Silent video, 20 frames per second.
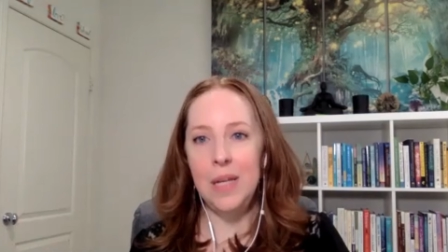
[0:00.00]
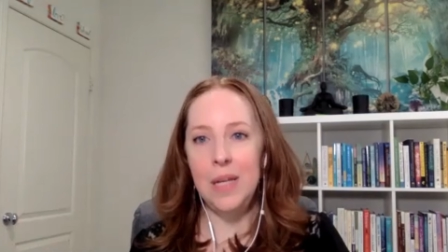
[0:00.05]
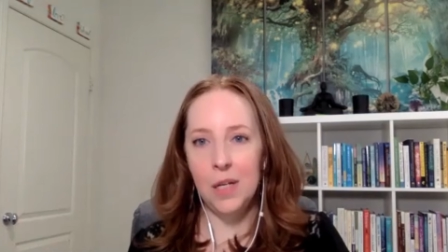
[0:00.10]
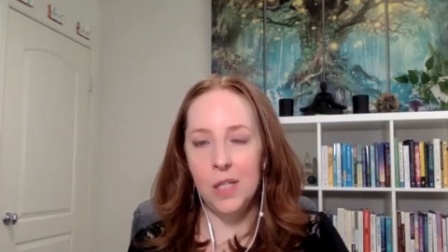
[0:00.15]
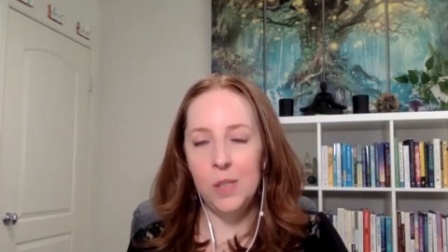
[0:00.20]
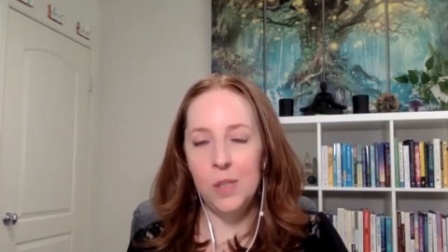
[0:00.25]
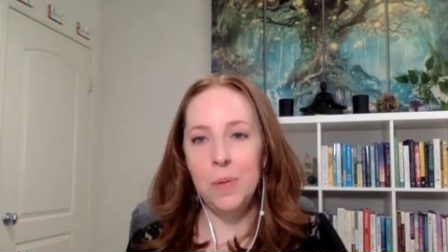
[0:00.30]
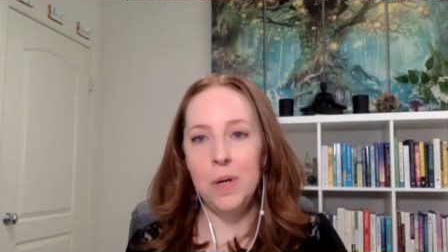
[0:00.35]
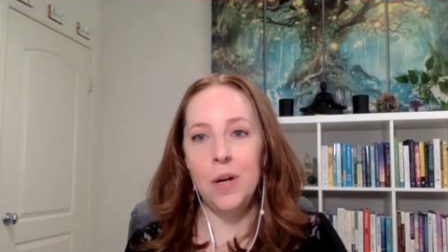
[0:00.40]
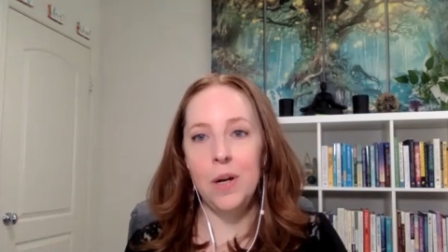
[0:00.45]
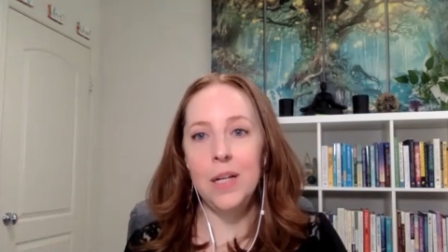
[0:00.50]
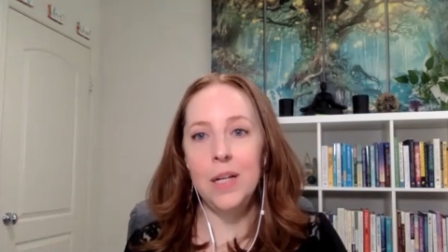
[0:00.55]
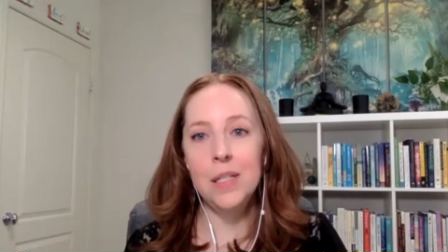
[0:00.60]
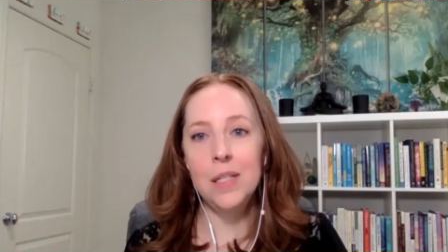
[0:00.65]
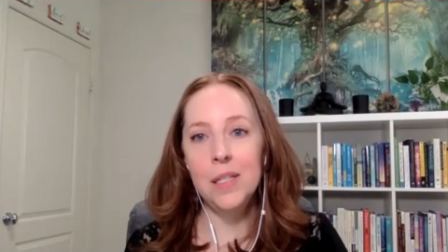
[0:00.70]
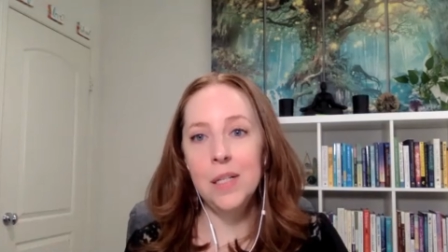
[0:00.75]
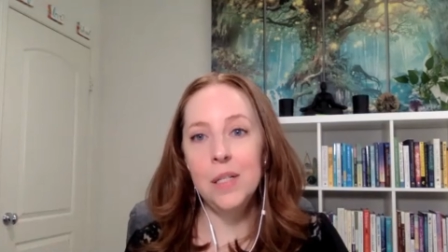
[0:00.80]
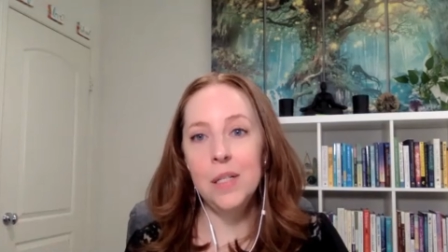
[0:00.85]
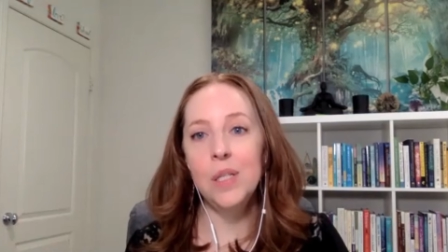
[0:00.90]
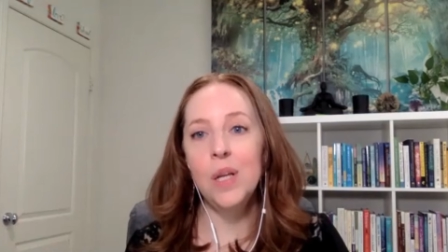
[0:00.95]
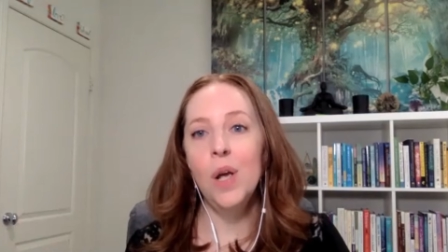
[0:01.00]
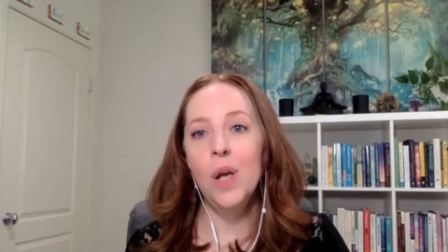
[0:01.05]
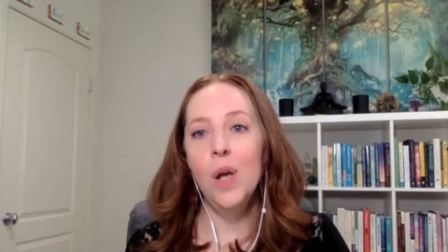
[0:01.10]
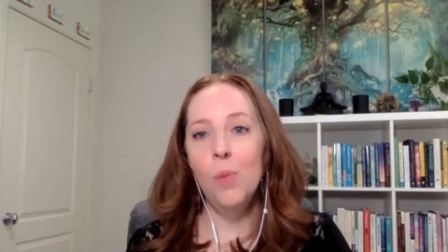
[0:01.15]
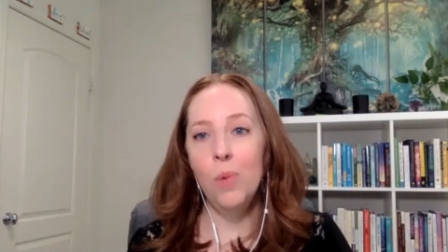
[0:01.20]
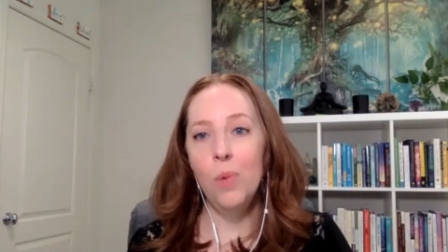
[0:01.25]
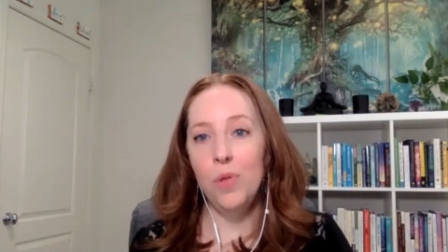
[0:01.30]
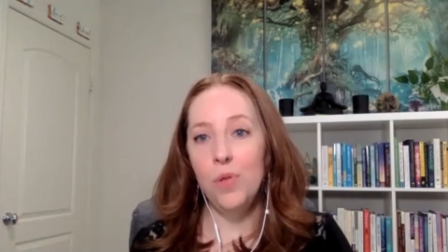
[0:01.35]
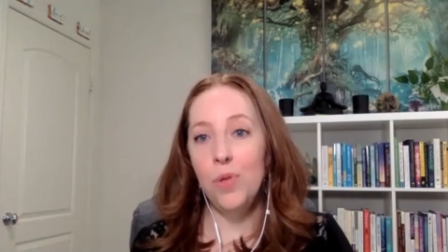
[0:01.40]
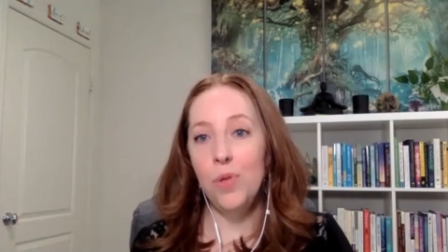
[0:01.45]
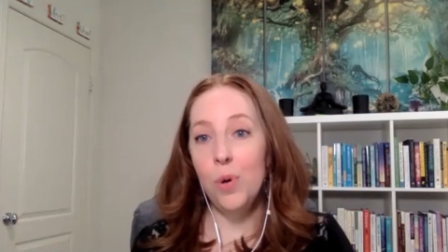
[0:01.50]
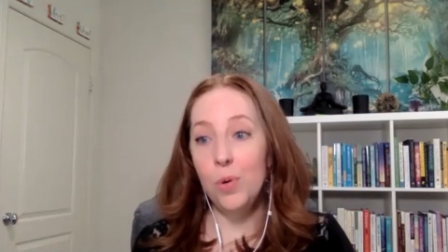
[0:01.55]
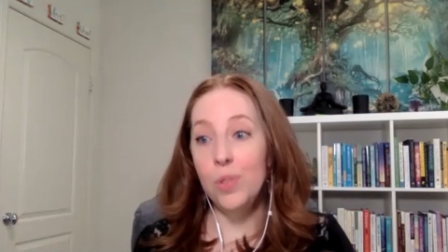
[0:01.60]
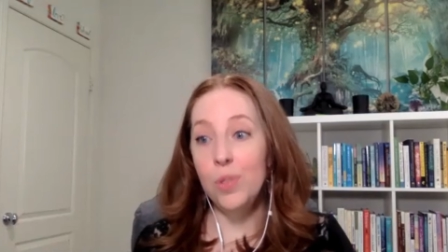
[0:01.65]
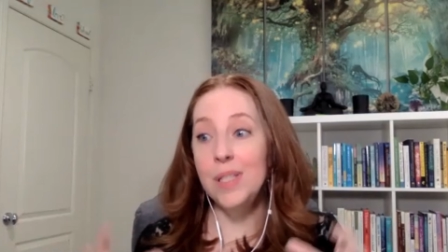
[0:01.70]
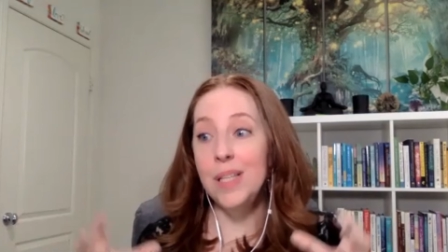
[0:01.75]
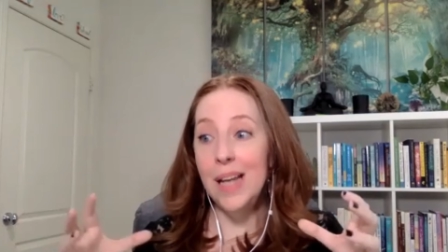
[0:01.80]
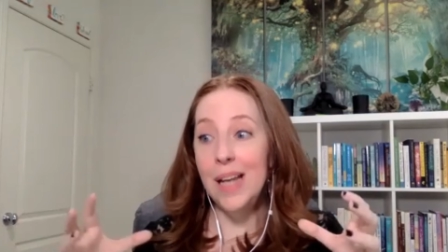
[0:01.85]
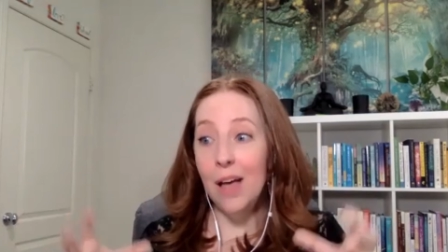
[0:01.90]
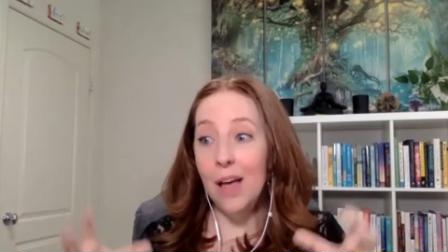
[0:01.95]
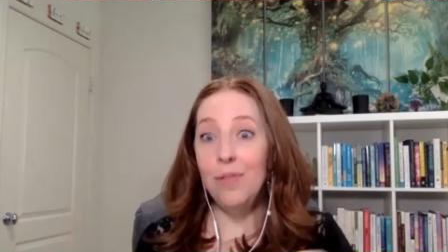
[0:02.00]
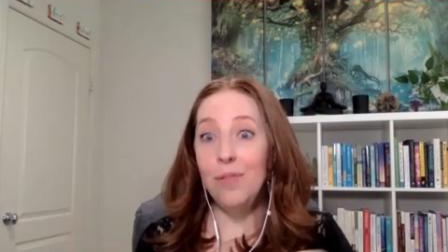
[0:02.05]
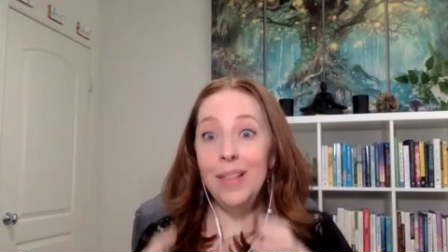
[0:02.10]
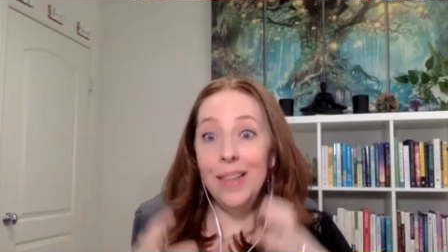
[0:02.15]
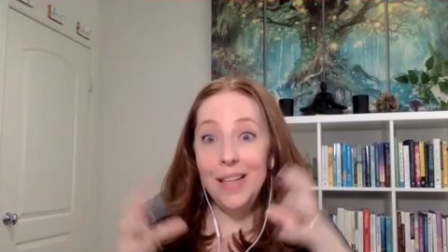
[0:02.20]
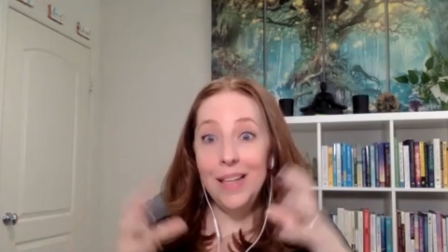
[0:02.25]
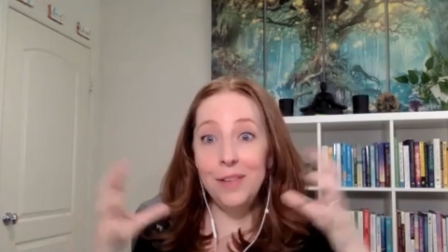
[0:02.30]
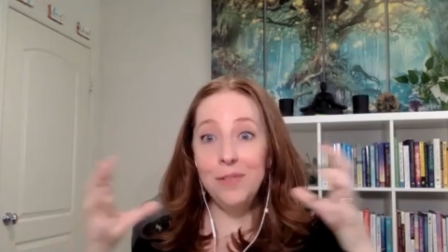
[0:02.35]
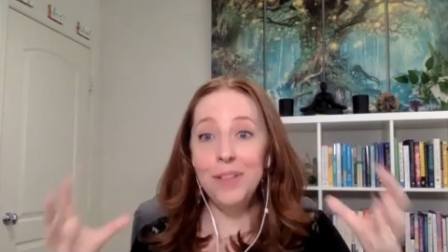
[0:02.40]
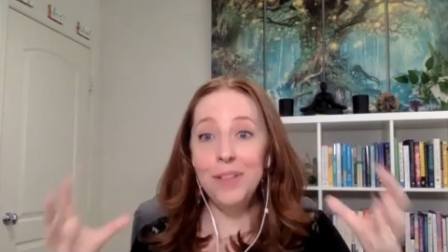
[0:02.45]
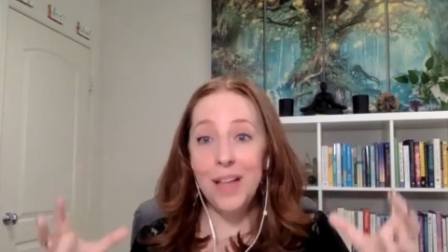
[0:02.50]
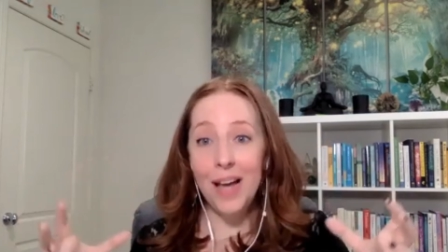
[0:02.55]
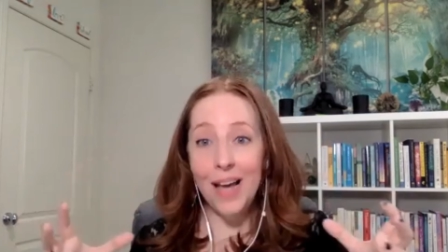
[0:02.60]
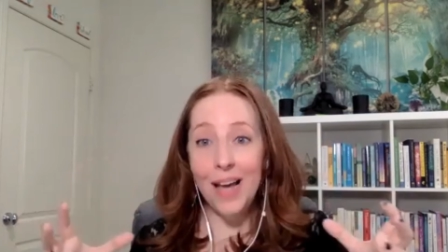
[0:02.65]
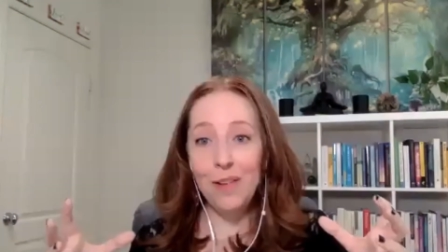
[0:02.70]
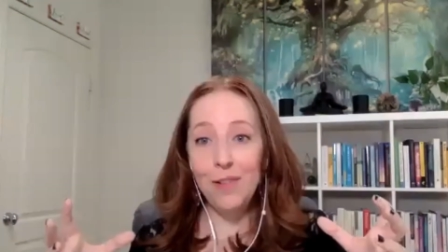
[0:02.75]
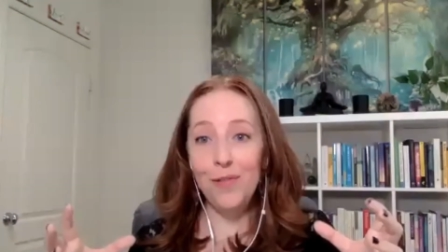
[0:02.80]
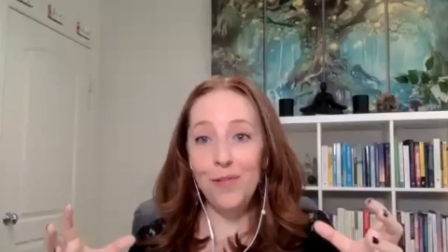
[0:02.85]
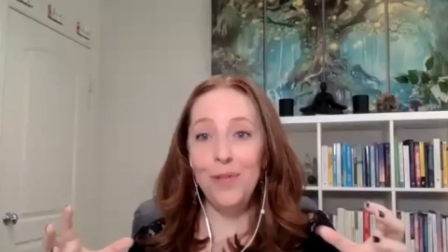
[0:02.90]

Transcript: in experiences with those that have lived life,